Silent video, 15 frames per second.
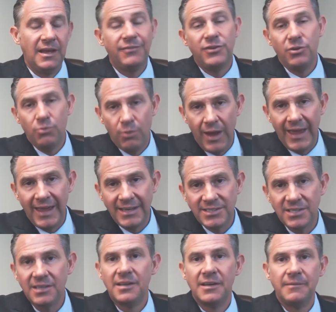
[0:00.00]
If you
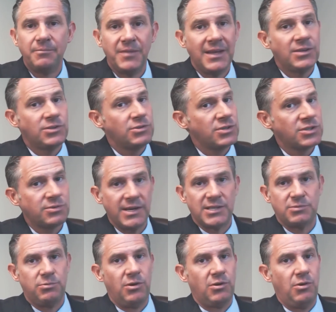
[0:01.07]
wait, interest
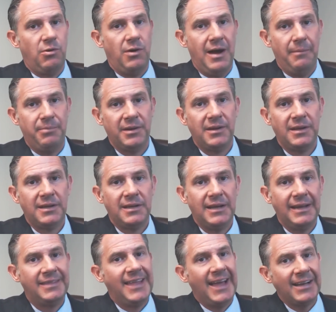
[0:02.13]
rates will go up,
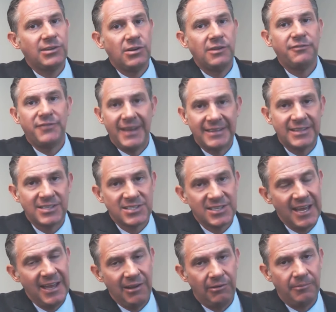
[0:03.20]
and that could affect the
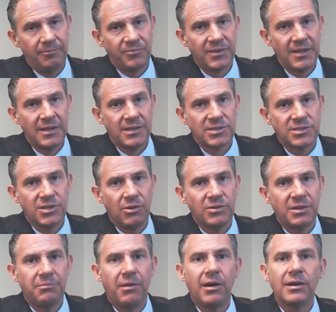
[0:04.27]
sale.
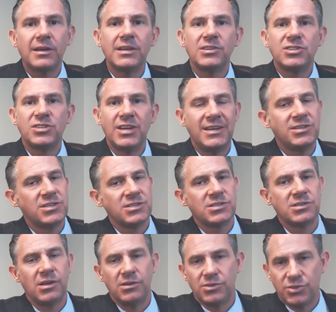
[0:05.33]
So the market
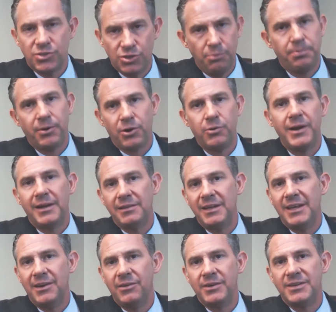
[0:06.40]
changes super
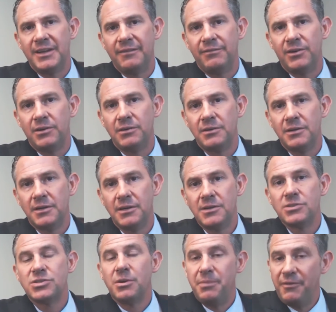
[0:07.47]
quickly here in Denver,
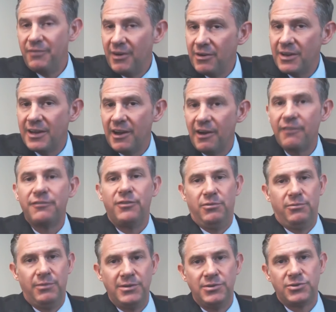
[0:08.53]
so be very
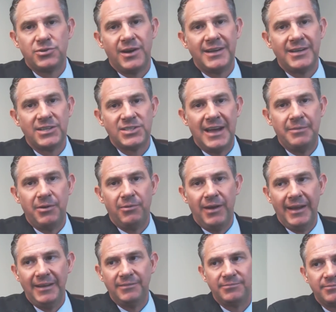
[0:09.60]
careful when you're trying to time it
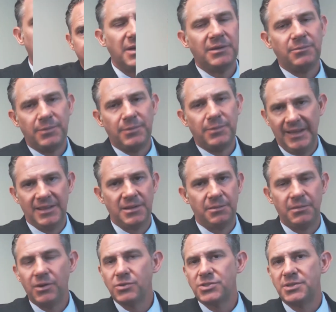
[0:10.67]
right. But really,
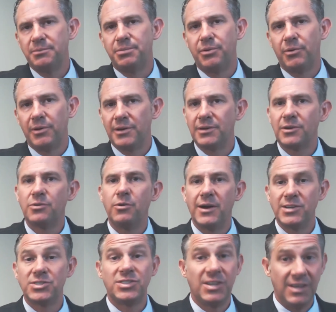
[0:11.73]
the most important
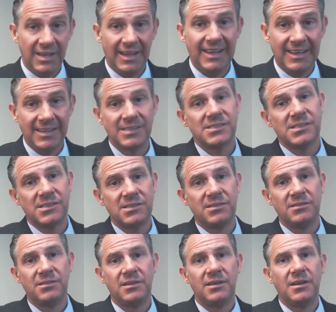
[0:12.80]
question
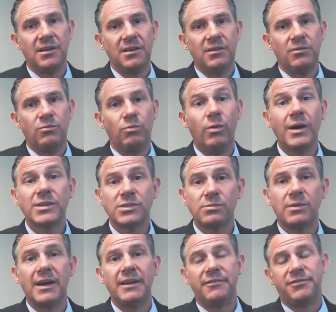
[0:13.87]
is
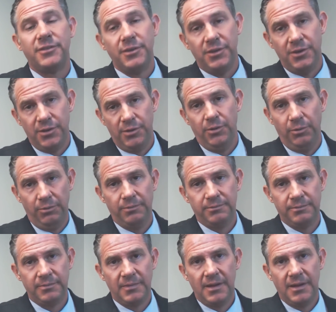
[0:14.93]
what's right for you?